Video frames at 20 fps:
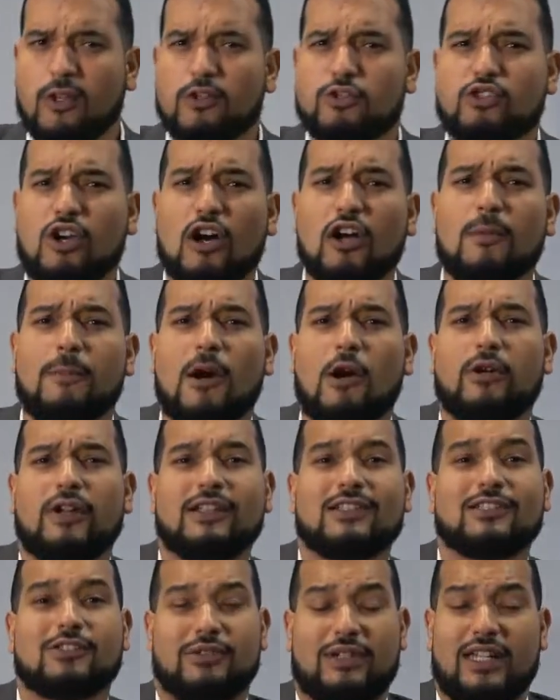talk about
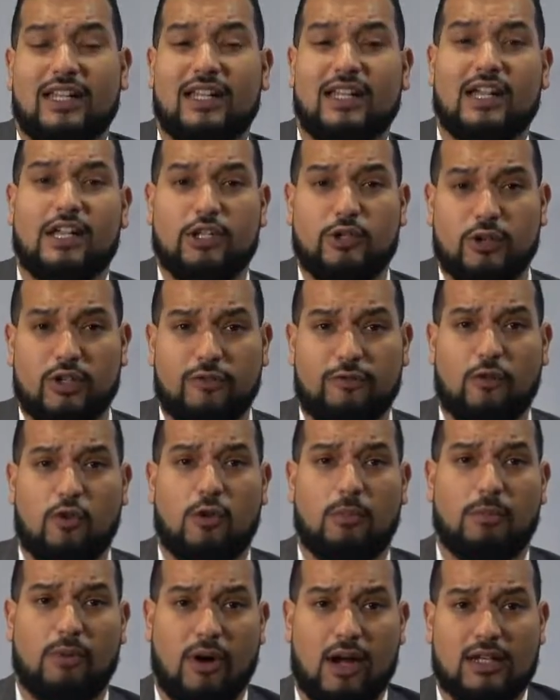is creating a
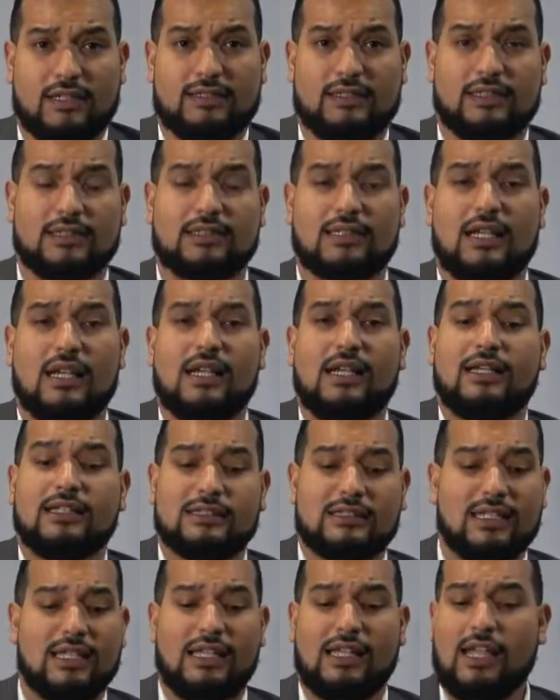uniform process.
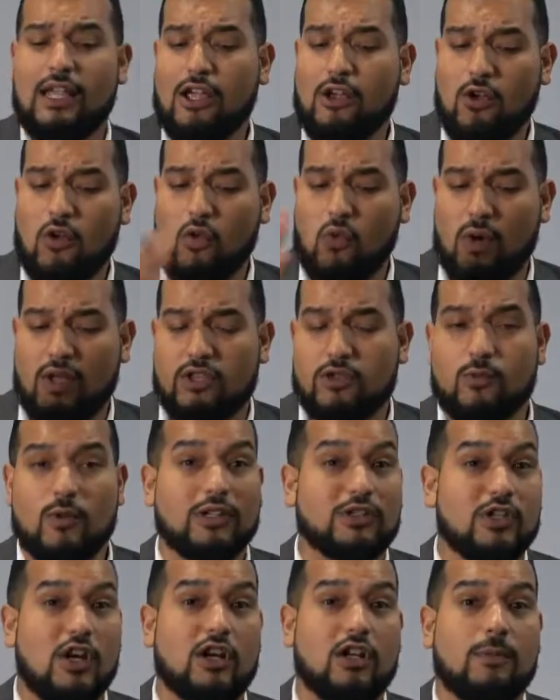See, when
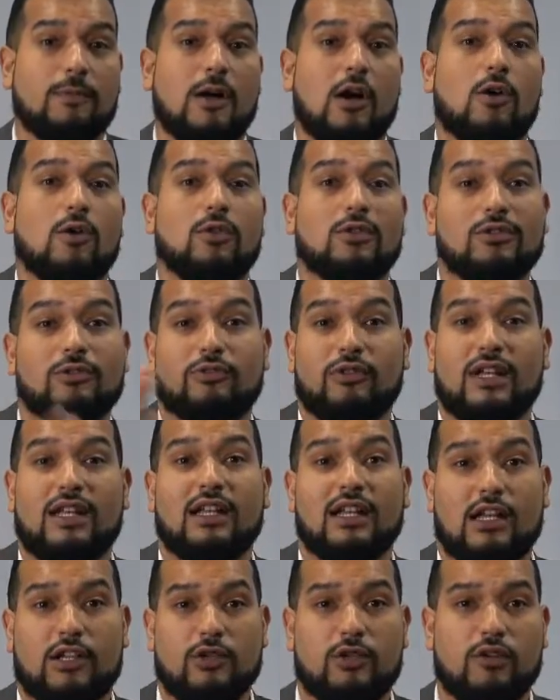we talk about
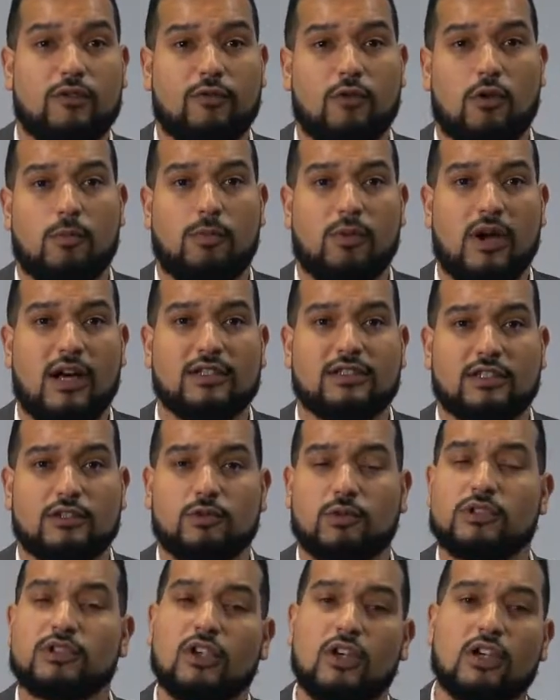creating a uniform
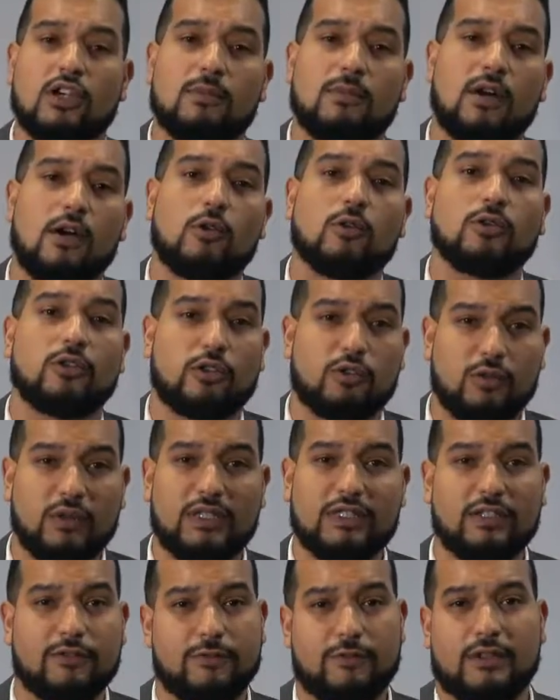process, we're talking about
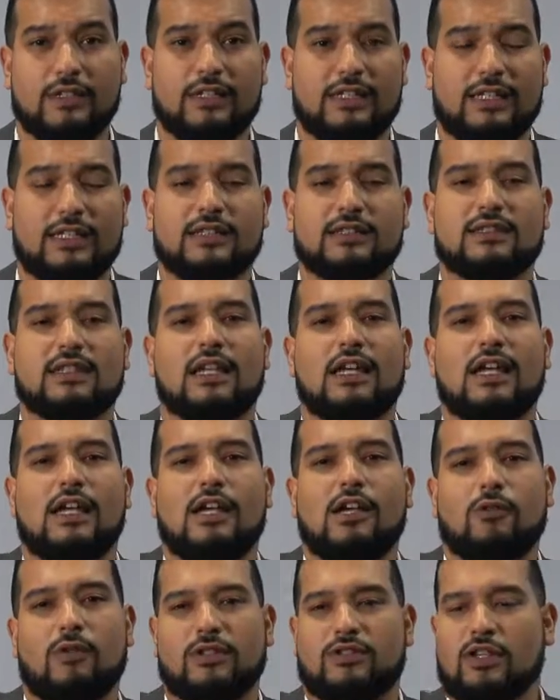three different things.
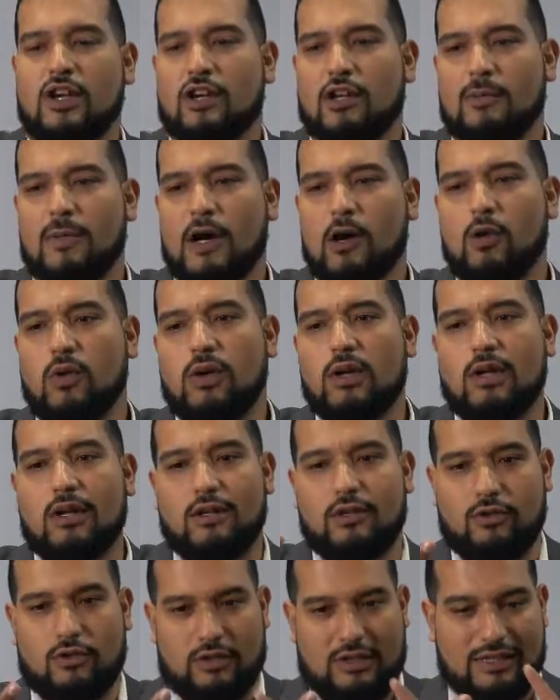We talk about
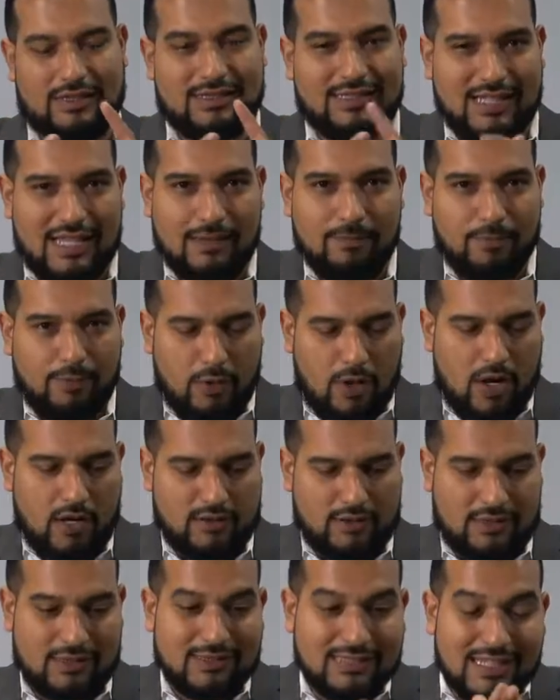the same
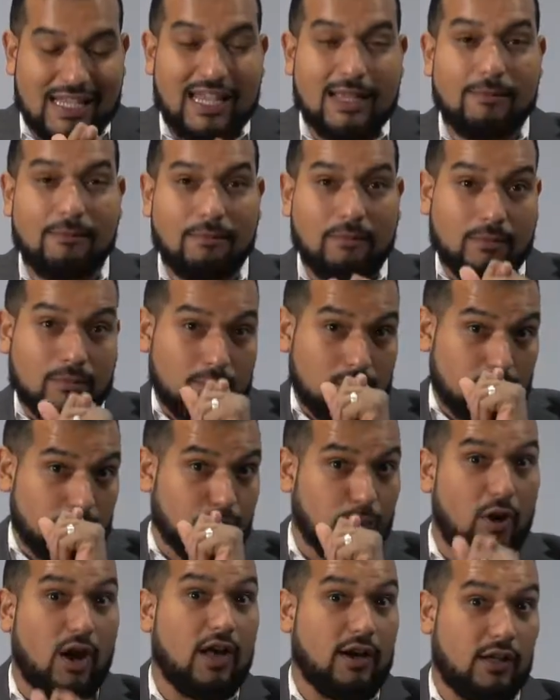
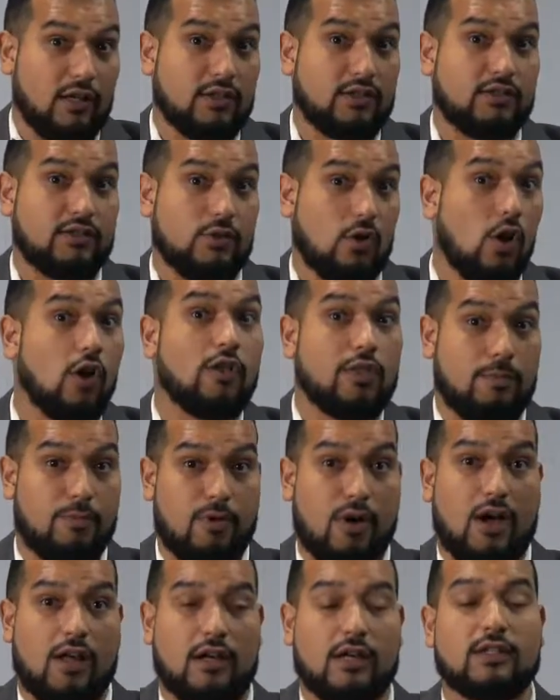products, all the
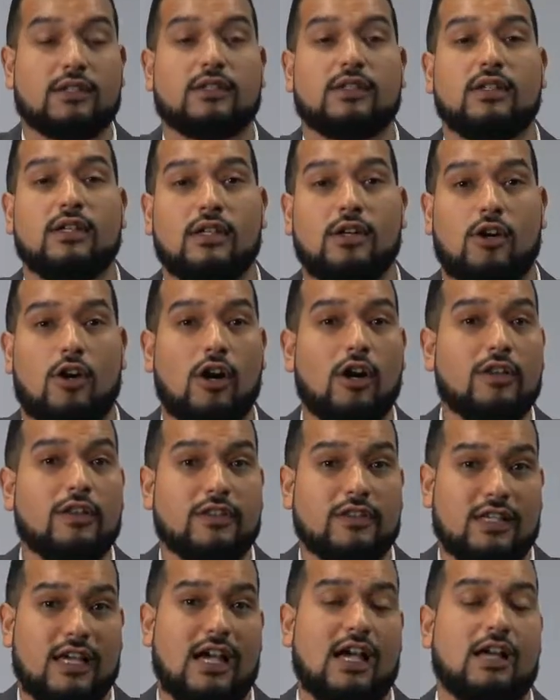products, all
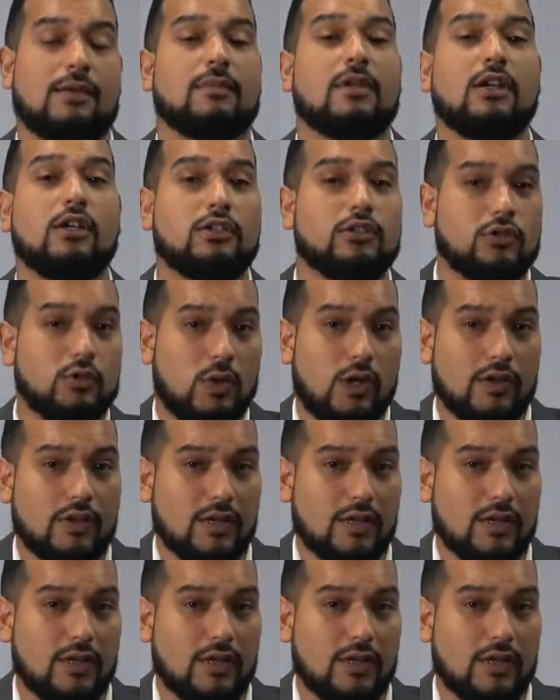the time to all